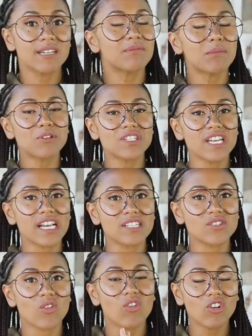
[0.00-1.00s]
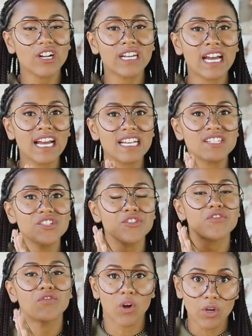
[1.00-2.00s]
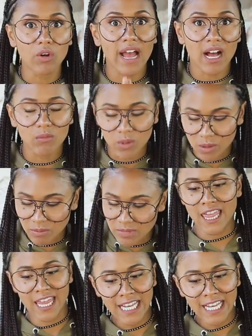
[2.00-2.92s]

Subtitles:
Tip number 6, organize your photo album.